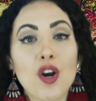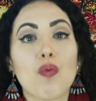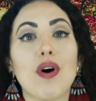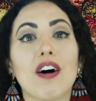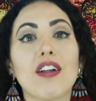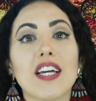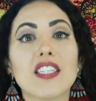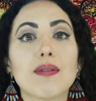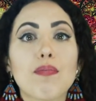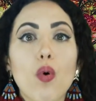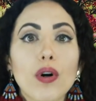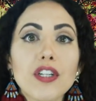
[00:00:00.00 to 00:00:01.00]
Well, it's
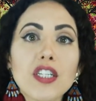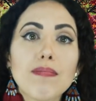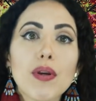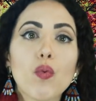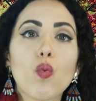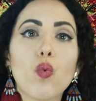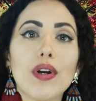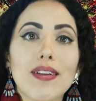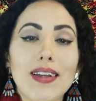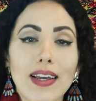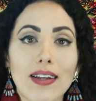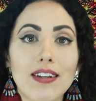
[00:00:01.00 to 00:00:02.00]
important to be
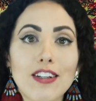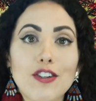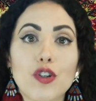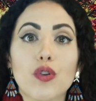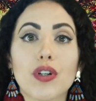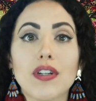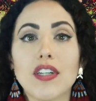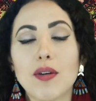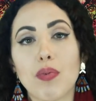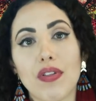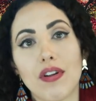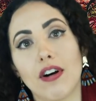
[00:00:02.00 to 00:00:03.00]
willing to look
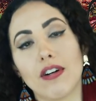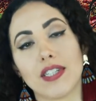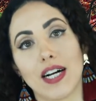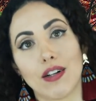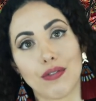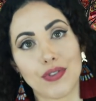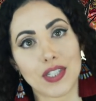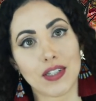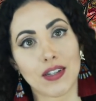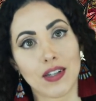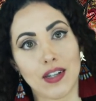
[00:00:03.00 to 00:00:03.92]
deep within ourselves.